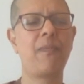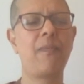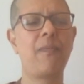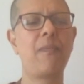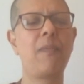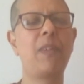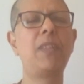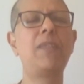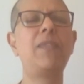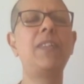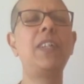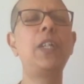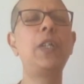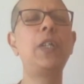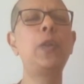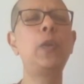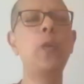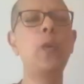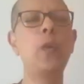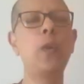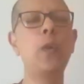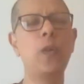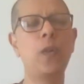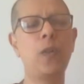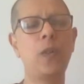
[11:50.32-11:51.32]
But we
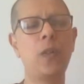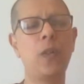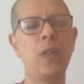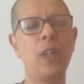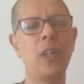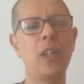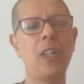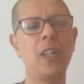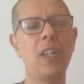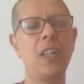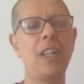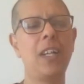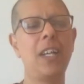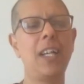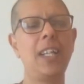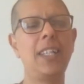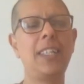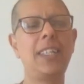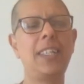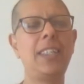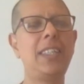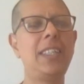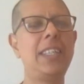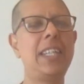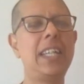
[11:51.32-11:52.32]
know
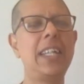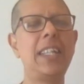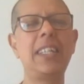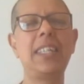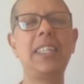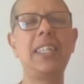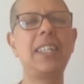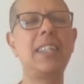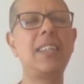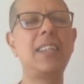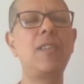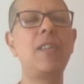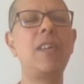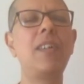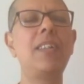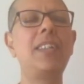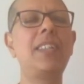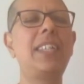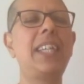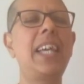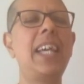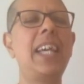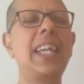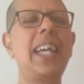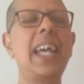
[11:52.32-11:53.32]
it does
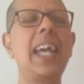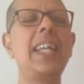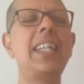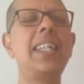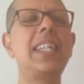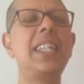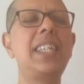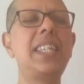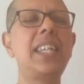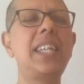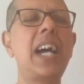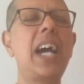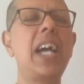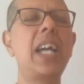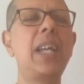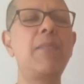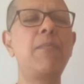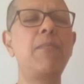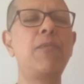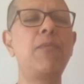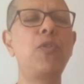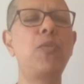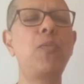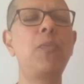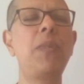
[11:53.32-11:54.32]
not take any
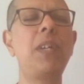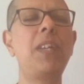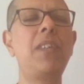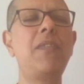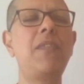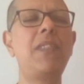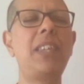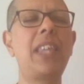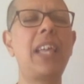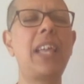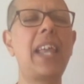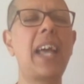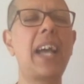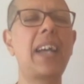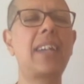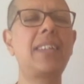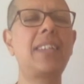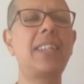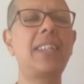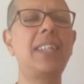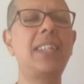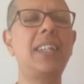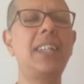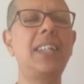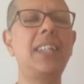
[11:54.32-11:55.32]
time to meet with an
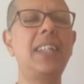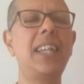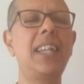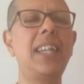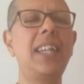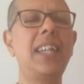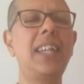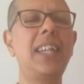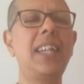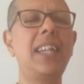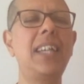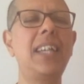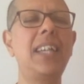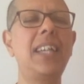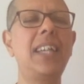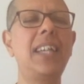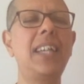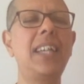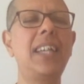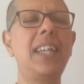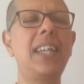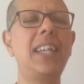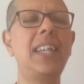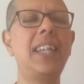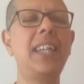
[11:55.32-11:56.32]
accident and
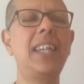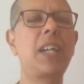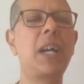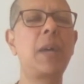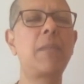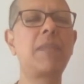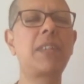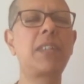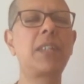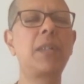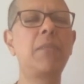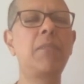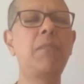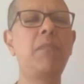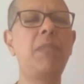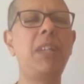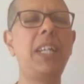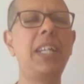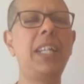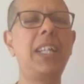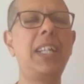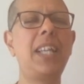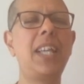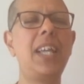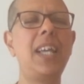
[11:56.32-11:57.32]
it becomes
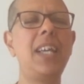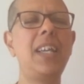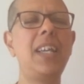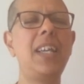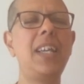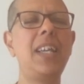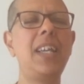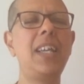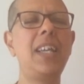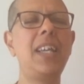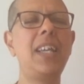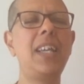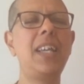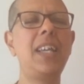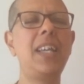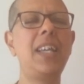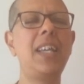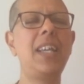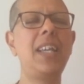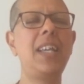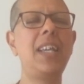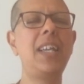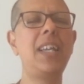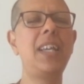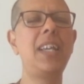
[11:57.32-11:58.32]
completely
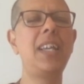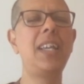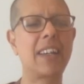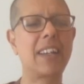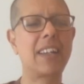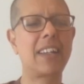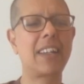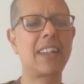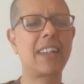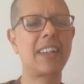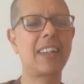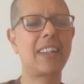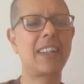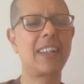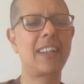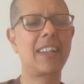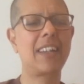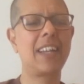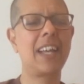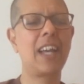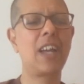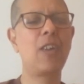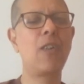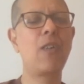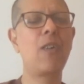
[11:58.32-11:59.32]
a wreck.
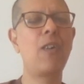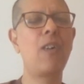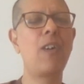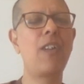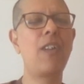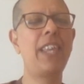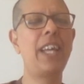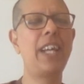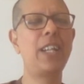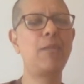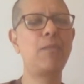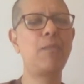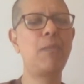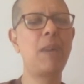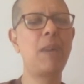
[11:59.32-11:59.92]
And all that